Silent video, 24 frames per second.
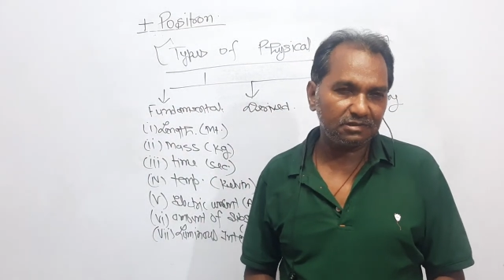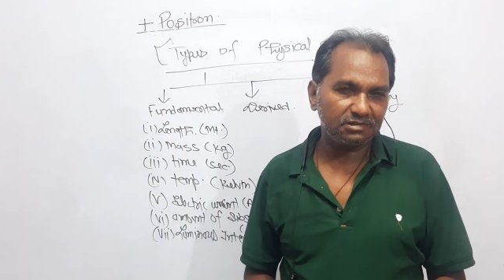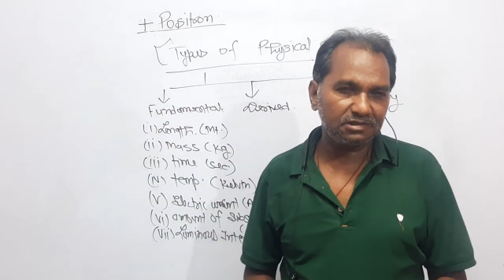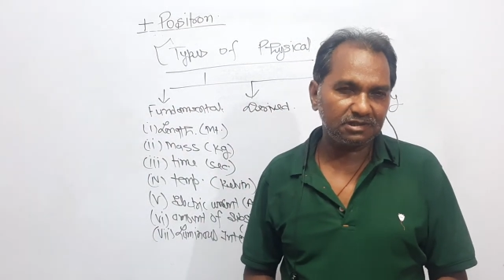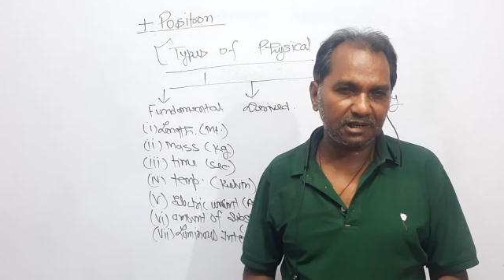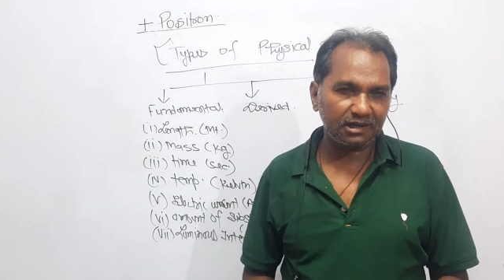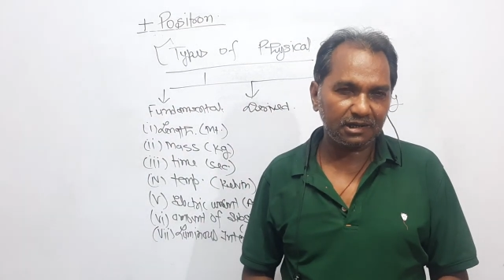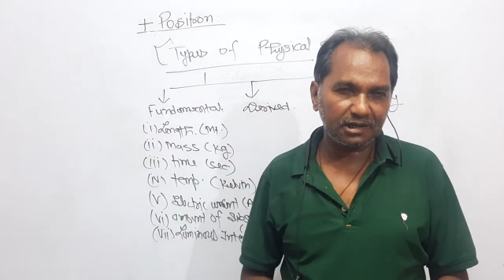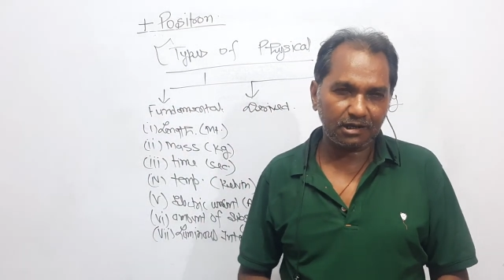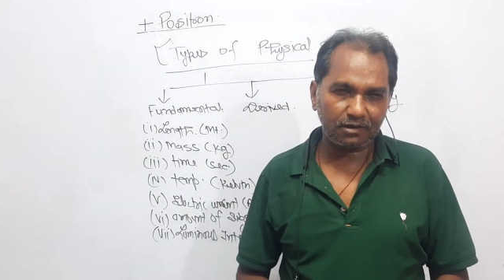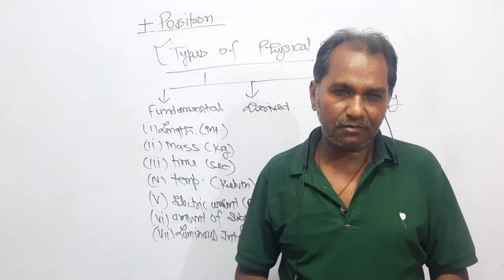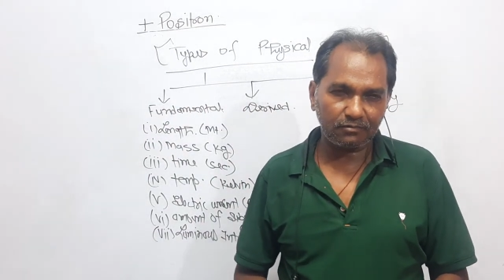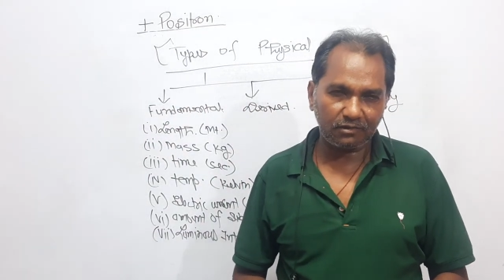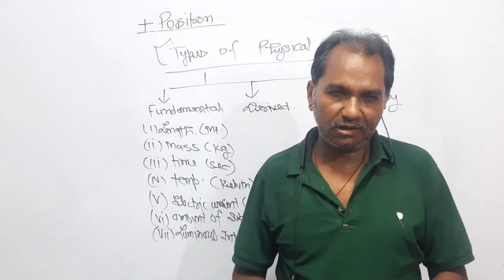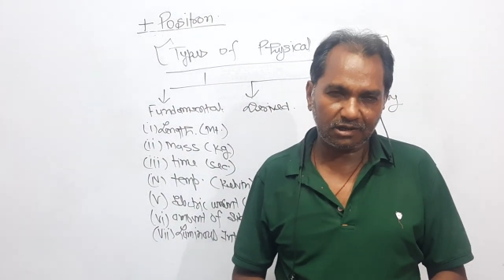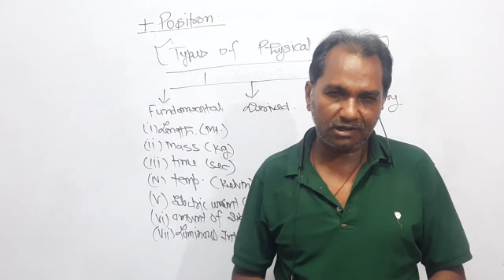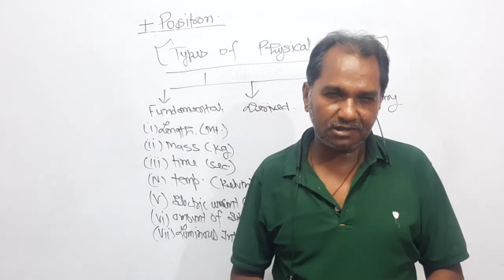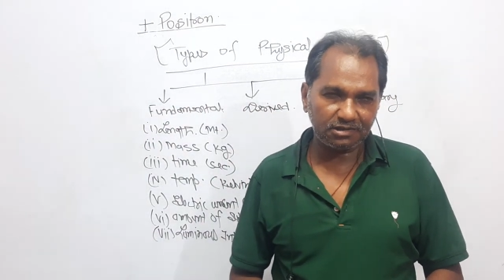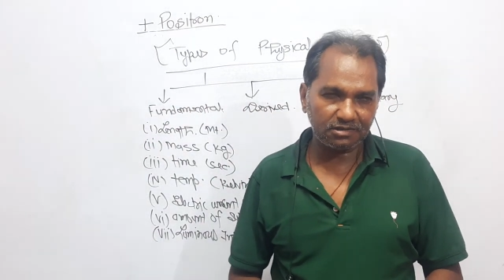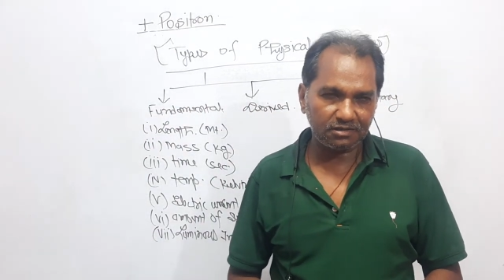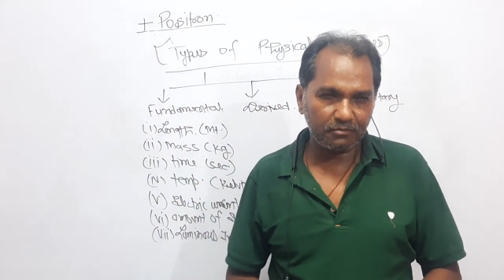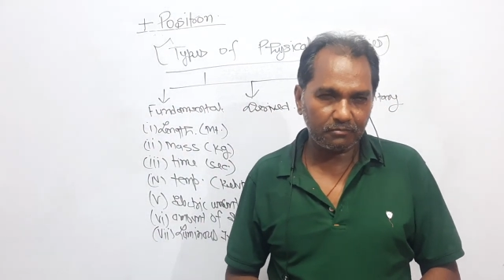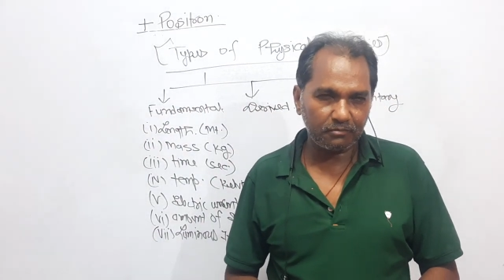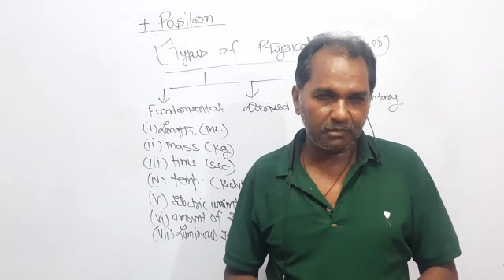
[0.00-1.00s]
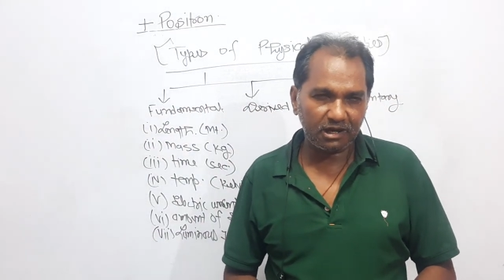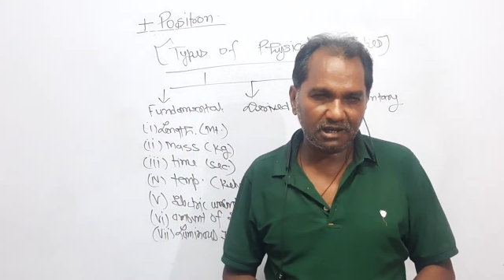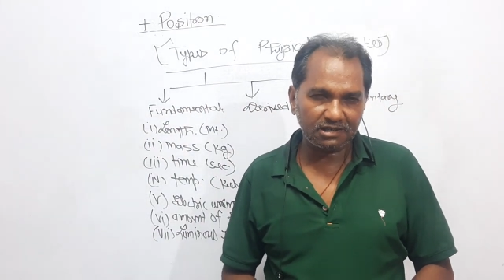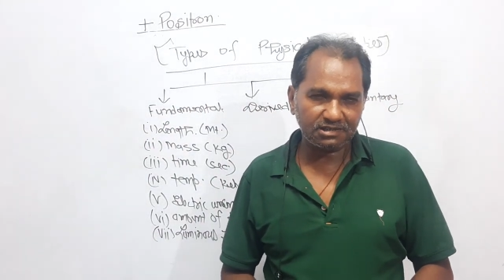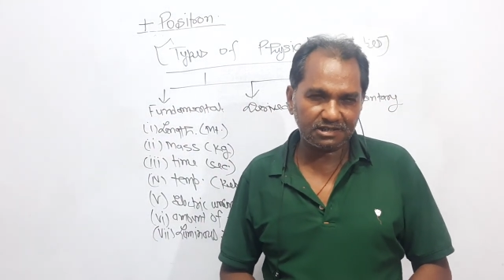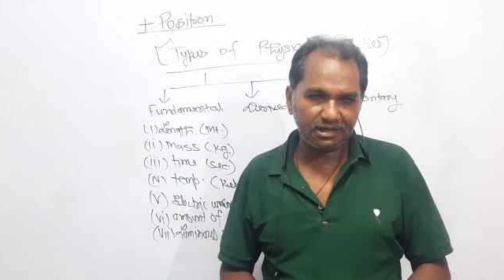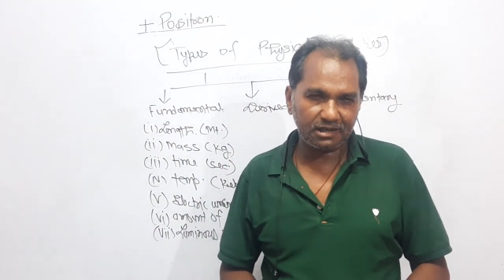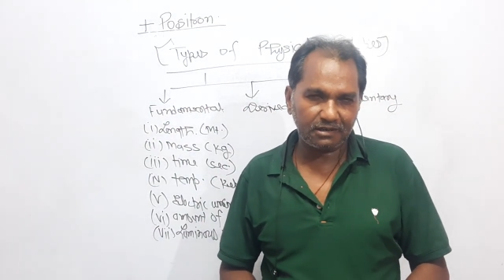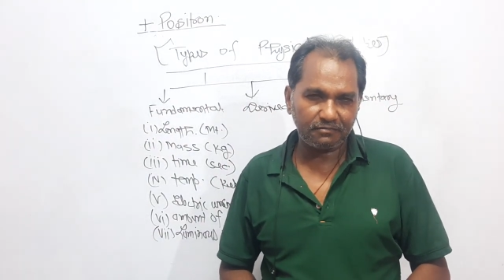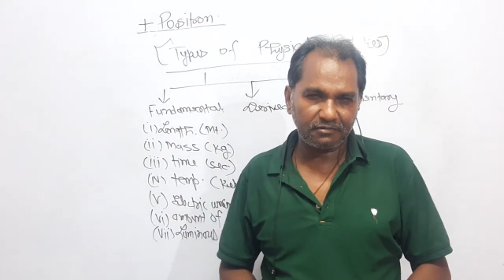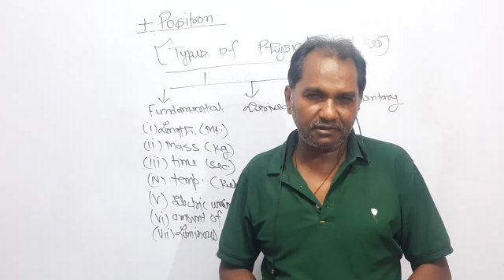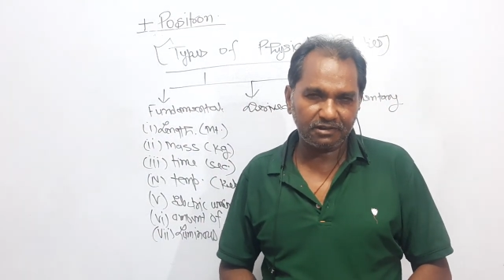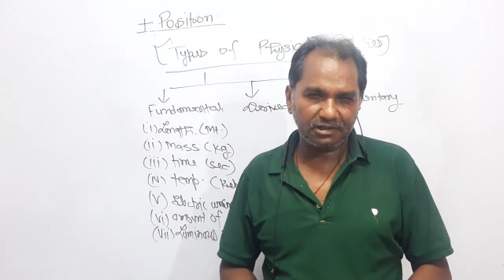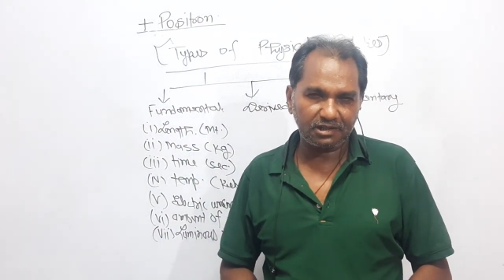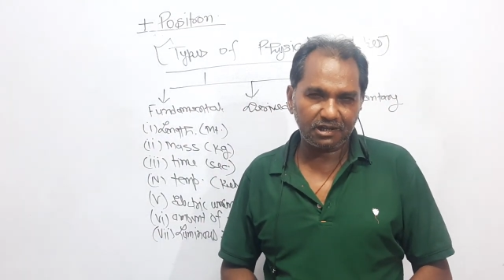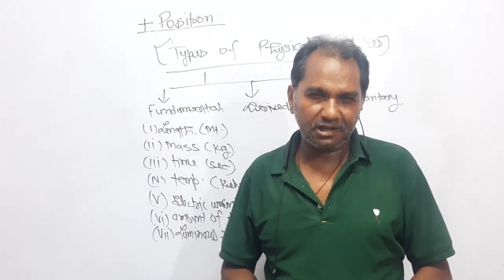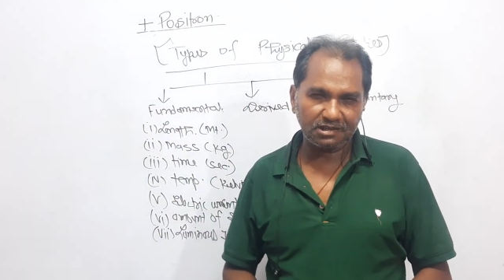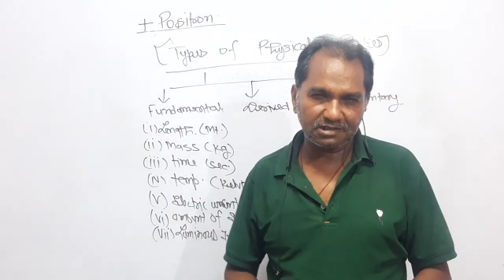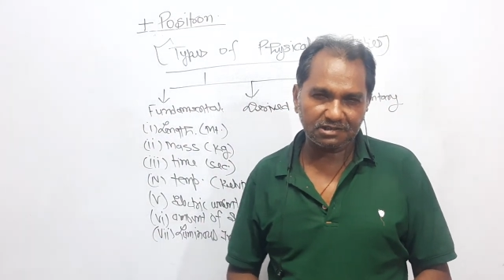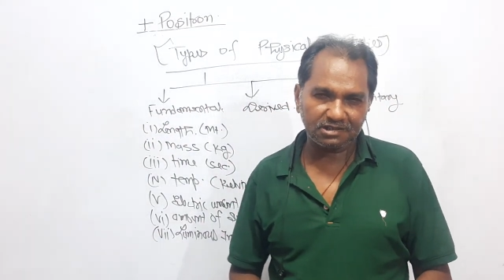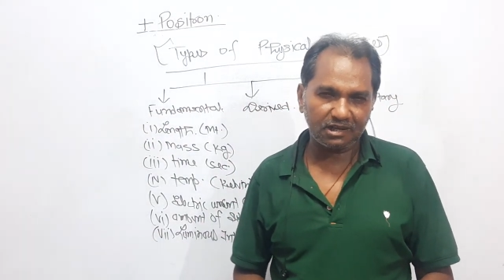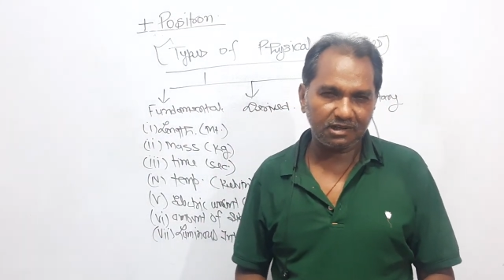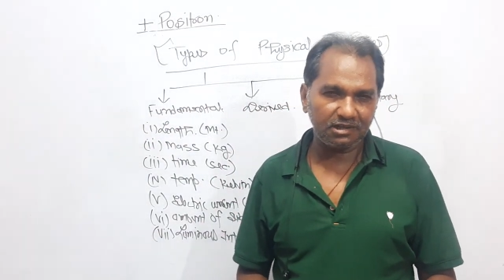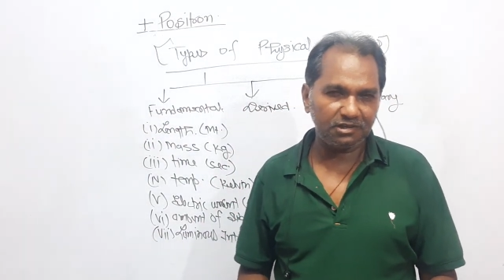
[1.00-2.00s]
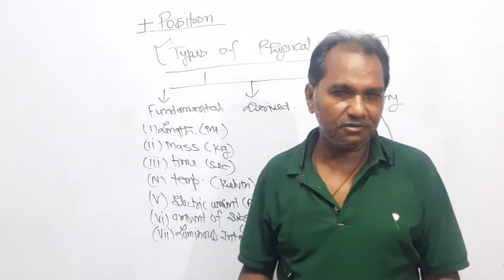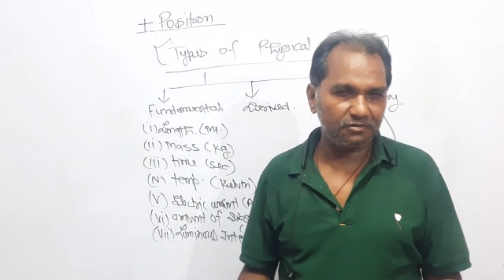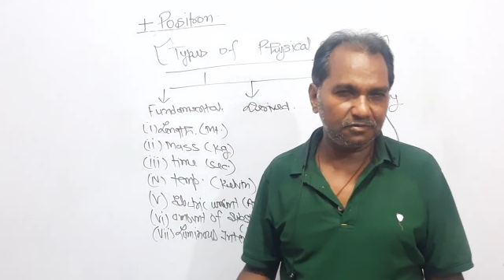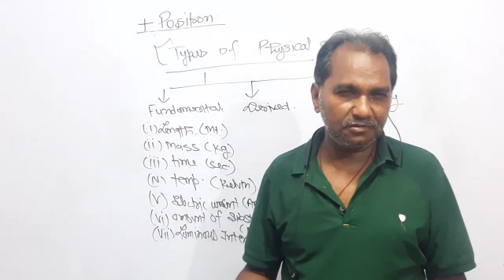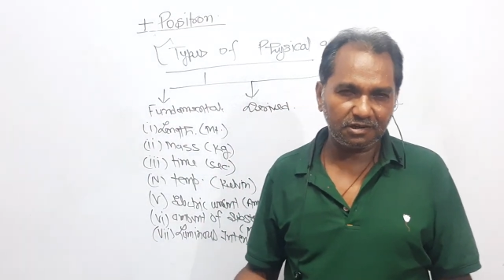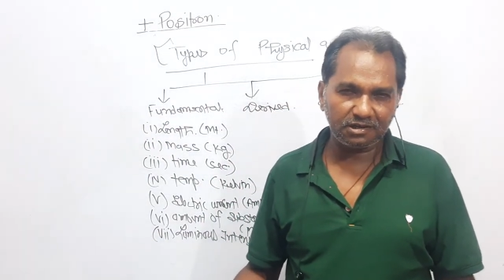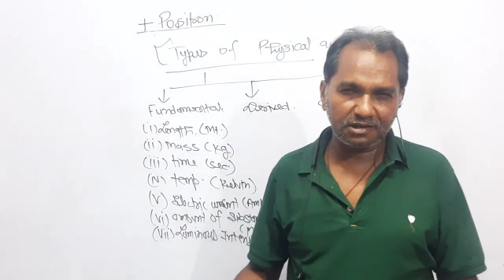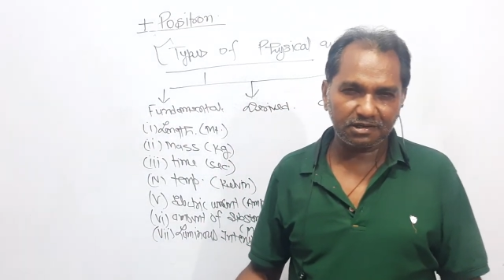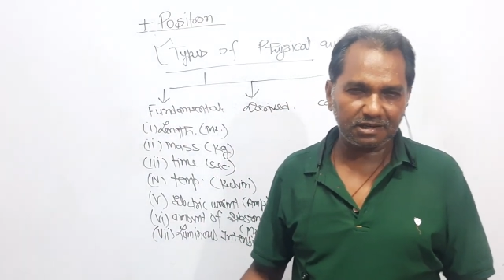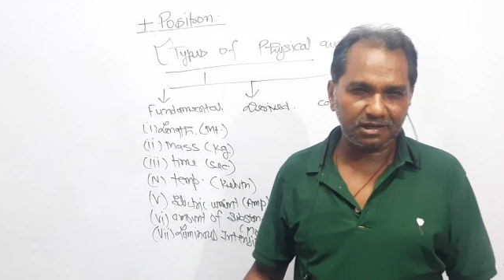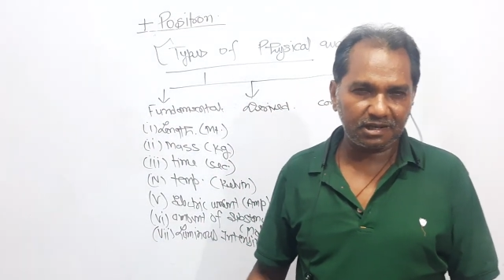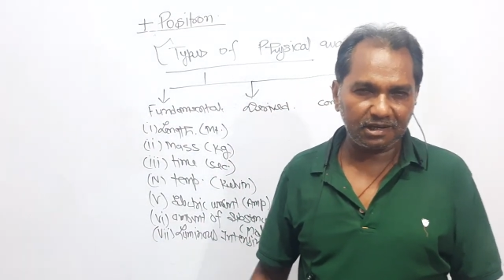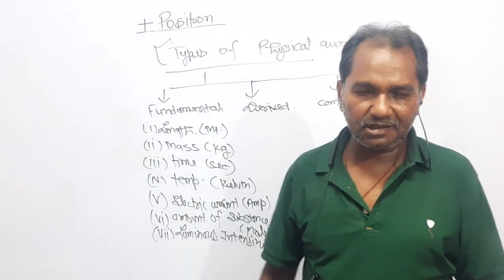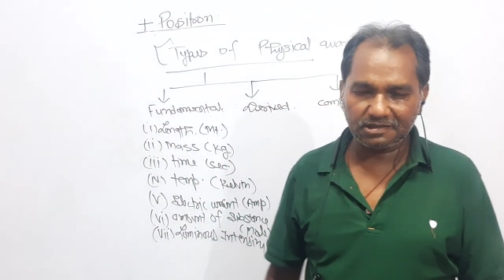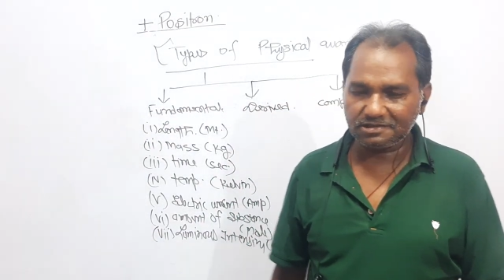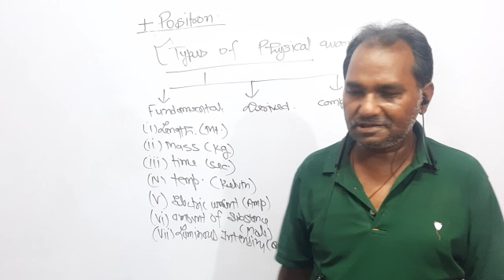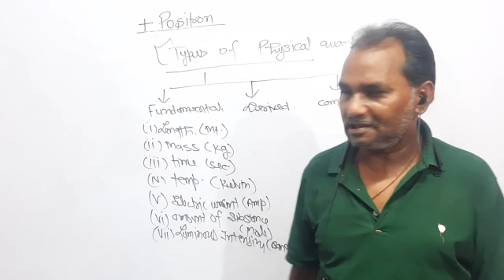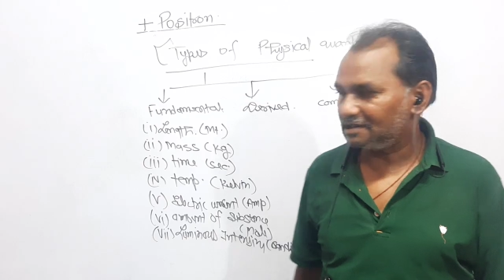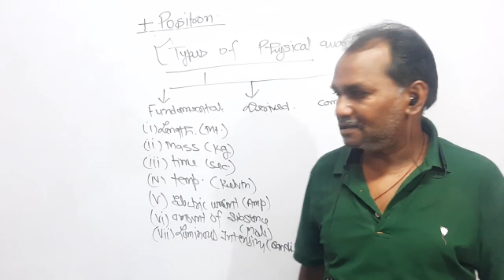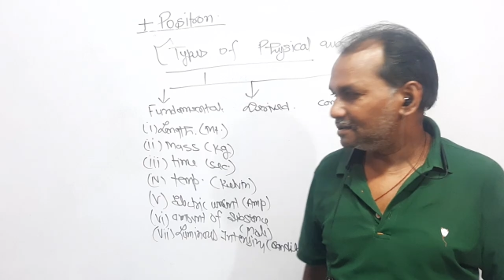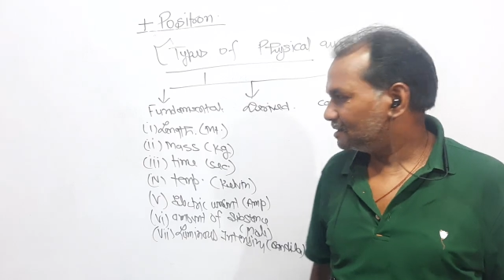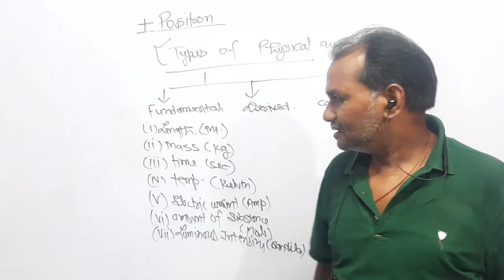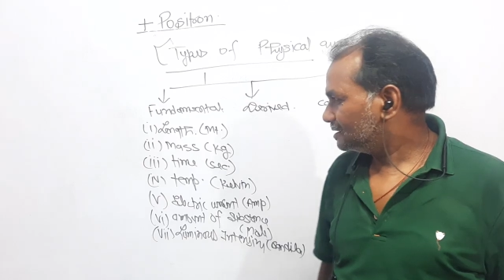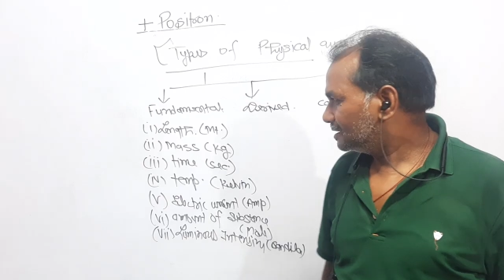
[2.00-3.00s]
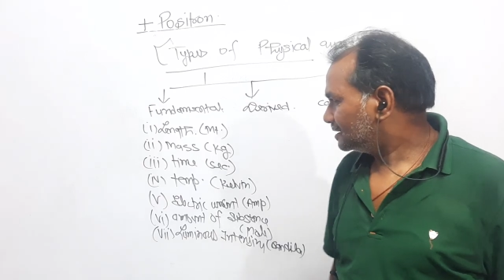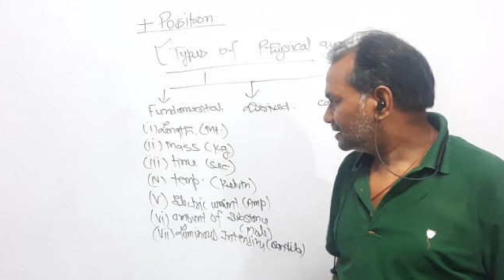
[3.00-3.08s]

Second one is a mass, having the SI unit kg.